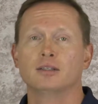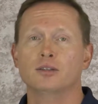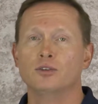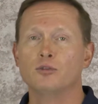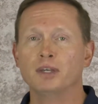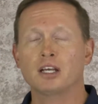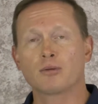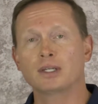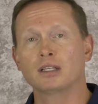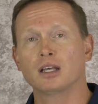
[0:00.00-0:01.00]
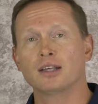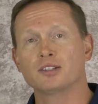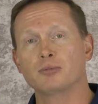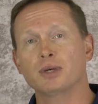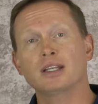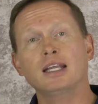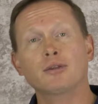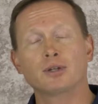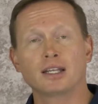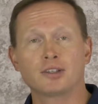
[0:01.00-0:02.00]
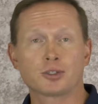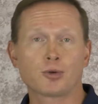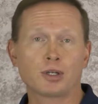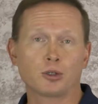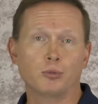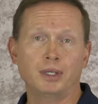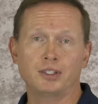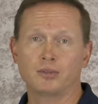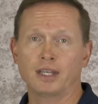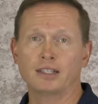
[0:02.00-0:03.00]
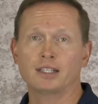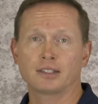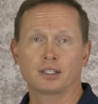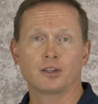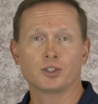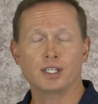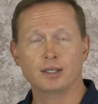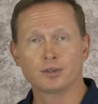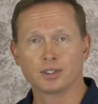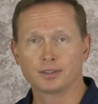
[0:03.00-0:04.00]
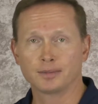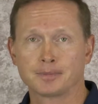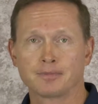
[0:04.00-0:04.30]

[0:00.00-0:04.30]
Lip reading: you may not realize it, but Ethernet is a critical piece of that technology ecosystem.